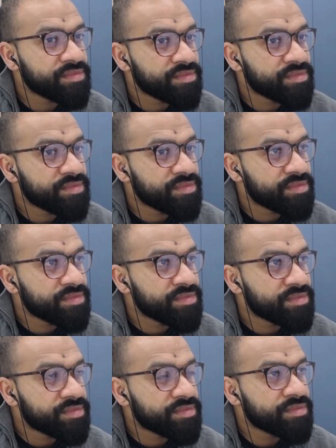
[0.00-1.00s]

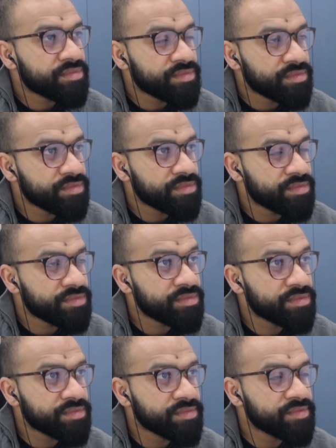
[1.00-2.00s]

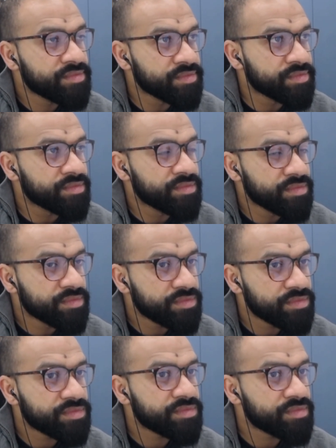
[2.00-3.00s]

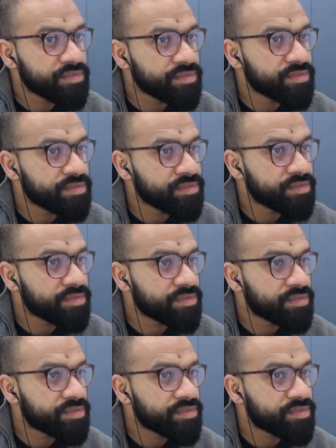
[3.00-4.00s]

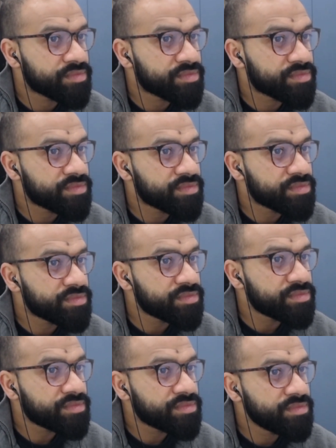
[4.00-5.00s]

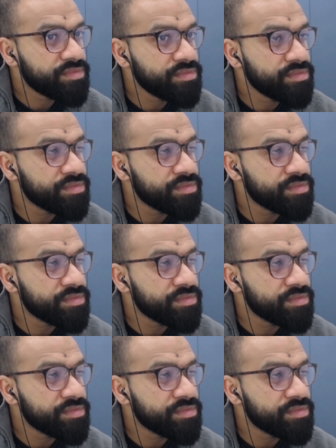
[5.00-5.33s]
The person shown says nothing.